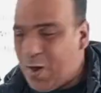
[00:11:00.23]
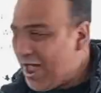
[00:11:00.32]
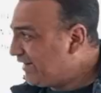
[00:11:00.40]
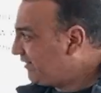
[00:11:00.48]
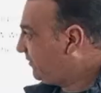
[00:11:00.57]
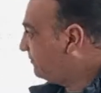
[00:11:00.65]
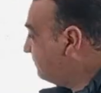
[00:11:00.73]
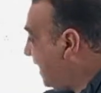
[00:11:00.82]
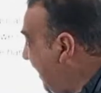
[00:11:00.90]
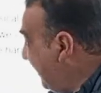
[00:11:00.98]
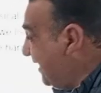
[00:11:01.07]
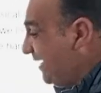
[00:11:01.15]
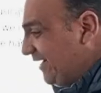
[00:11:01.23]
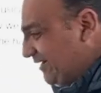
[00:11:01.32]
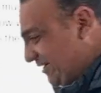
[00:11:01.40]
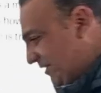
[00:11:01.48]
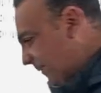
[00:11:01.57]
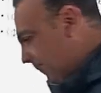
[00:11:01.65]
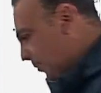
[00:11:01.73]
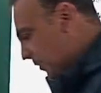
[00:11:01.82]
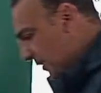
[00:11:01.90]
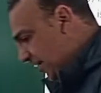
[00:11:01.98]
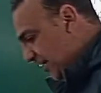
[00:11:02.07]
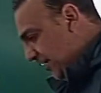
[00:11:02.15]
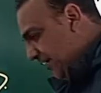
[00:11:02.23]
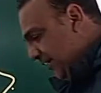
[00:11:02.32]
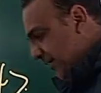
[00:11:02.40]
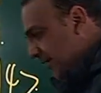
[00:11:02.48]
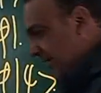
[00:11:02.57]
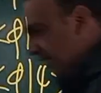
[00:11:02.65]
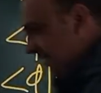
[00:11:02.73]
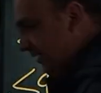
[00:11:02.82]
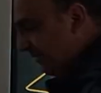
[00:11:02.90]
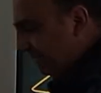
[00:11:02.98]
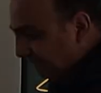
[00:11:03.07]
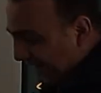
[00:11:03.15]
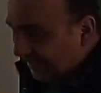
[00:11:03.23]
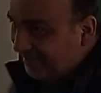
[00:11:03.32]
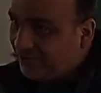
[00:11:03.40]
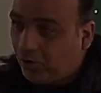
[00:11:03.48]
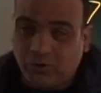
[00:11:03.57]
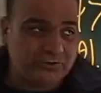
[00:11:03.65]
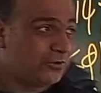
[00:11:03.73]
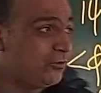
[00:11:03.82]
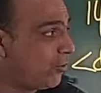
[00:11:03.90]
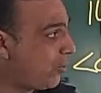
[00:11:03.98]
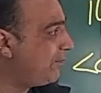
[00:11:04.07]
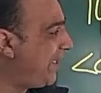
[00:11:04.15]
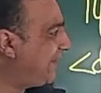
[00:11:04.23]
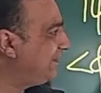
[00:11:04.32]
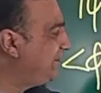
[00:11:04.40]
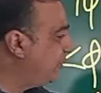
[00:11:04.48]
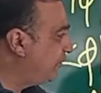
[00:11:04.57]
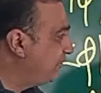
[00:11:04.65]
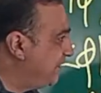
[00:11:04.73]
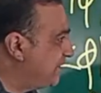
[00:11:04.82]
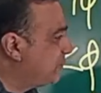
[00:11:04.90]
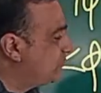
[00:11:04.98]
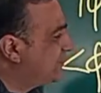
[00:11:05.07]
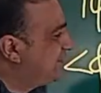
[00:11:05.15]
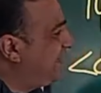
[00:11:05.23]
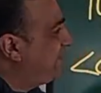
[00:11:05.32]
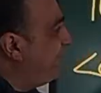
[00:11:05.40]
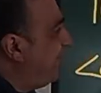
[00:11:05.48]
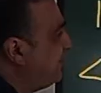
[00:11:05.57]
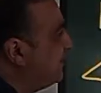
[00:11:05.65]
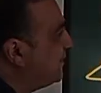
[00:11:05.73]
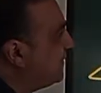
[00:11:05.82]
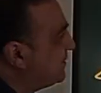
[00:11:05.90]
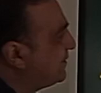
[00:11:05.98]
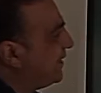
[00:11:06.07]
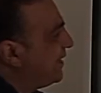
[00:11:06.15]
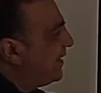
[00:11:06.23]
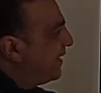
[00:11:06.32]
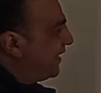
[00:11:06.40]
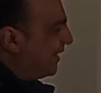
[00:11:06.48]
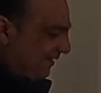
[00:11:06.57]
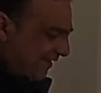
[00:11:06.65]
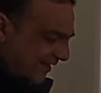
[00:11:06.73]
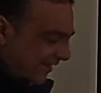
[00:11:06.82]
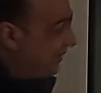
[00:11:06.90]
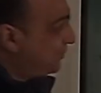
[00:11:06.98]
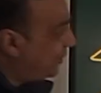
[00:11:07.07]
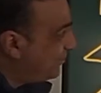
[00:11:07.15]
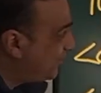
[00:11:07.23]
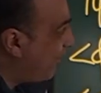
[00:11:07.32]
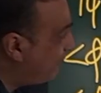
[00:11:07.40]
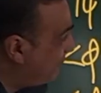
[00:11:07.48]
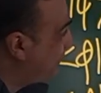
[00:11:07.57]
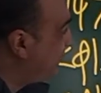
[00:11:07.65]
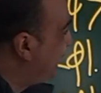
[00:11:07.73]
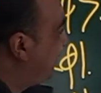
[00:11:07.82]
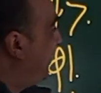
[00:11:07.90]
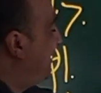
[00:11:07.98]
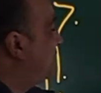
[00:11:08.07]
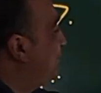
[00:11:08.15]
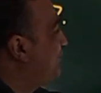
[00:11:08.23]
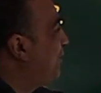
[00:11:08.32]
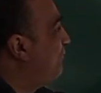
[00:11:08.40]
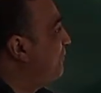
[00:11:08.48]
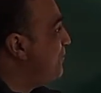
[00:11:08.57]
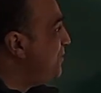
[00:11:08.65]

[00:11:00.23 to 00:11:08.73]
1, defining its defining the orthonormality of these two state vectors in terms of a